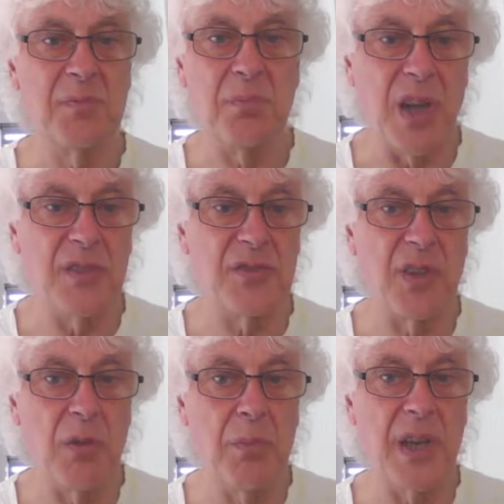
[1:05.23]
players
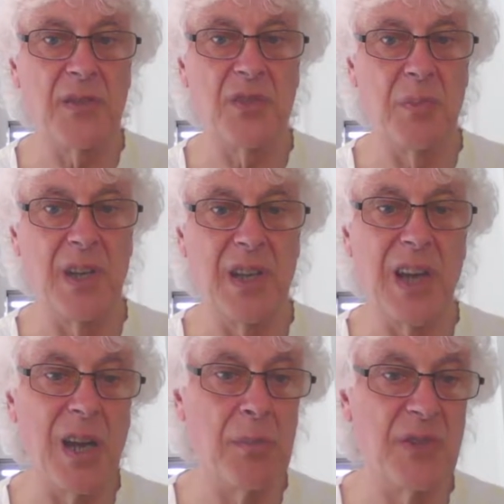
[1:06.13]
don't make so many
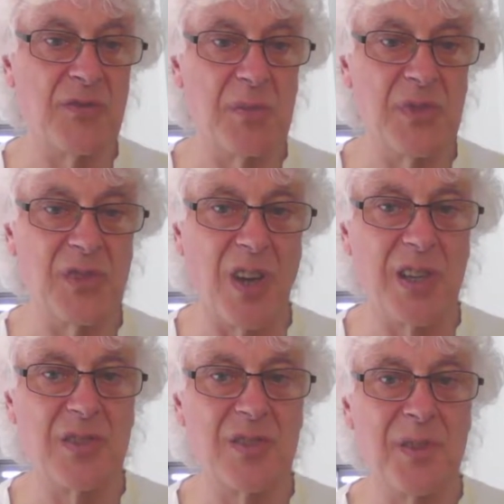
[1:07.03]
elementary
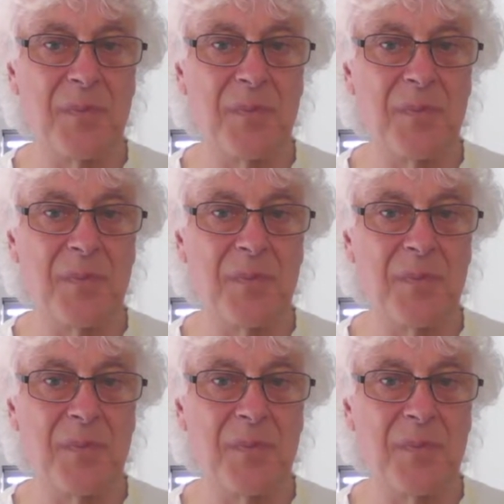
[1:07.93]
mistakes,